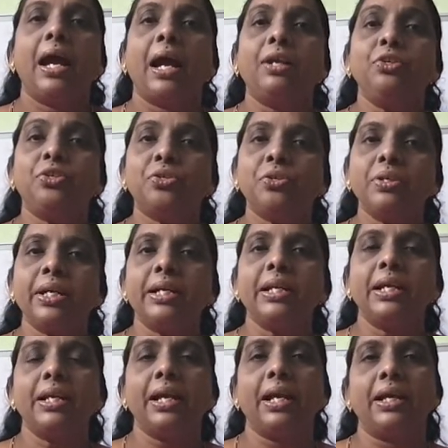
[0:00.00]
and to get
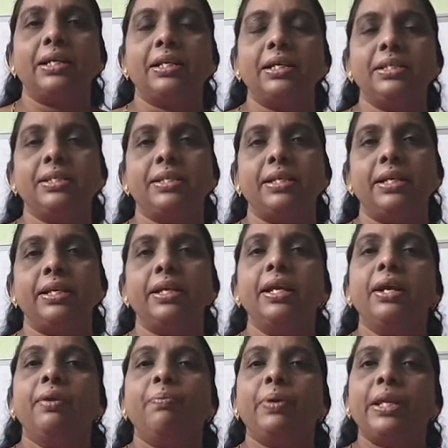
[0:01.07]
an energy
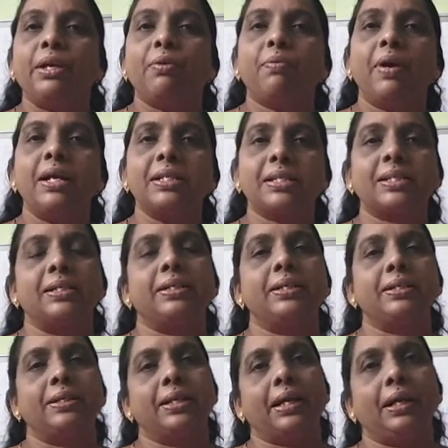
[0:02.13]
we require
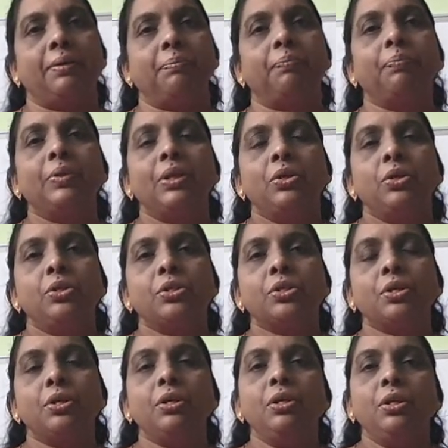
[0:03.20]
certain time.
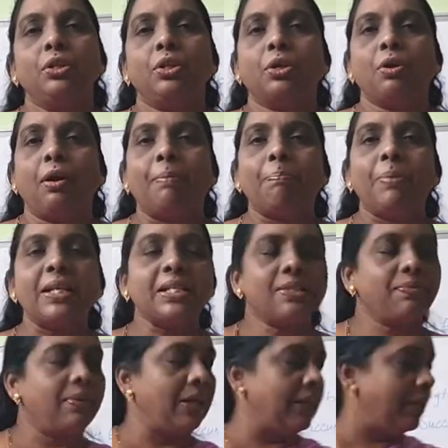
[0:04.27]
So the complex
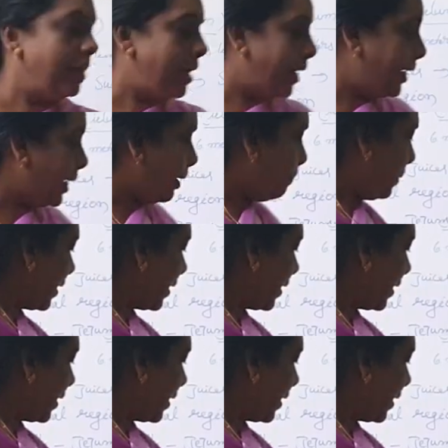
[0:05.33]
one, it will